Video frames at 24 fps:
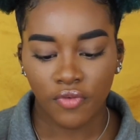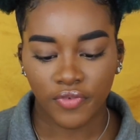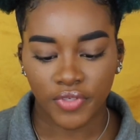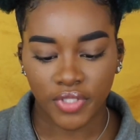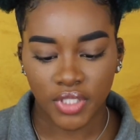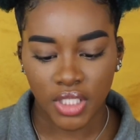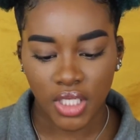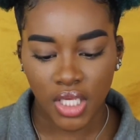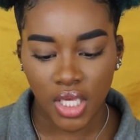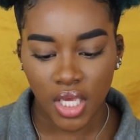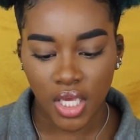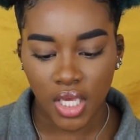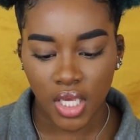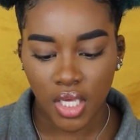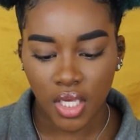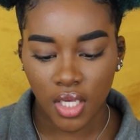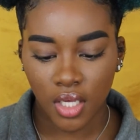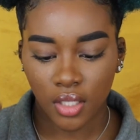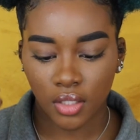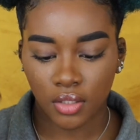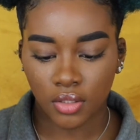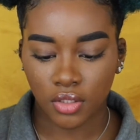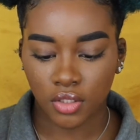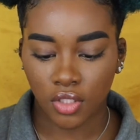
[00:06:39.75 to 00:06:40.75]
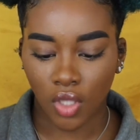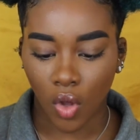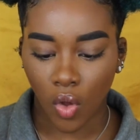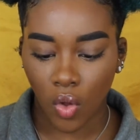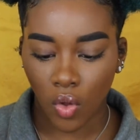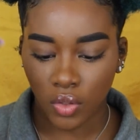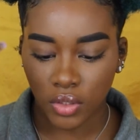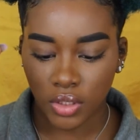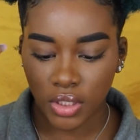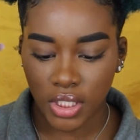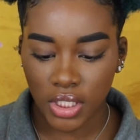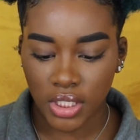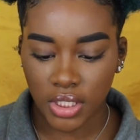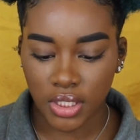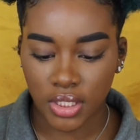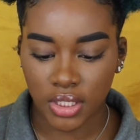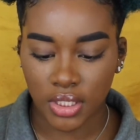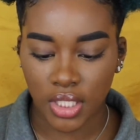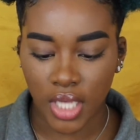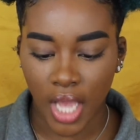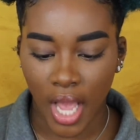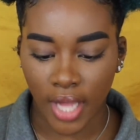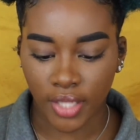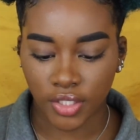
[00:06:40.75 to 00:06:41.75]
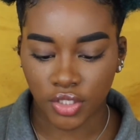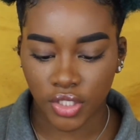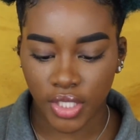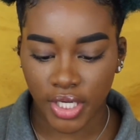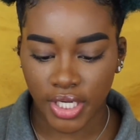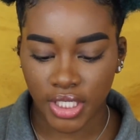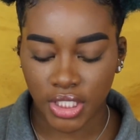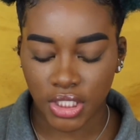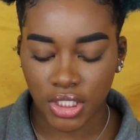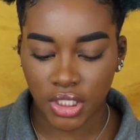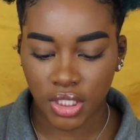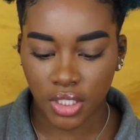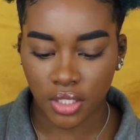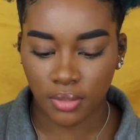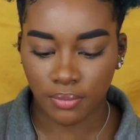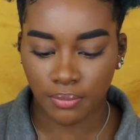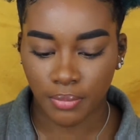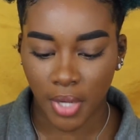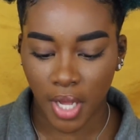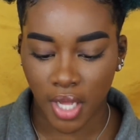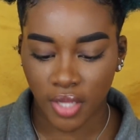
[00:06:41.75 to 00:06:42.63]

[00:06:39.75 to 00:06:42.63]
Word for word: fatigue, dullness, dehydration,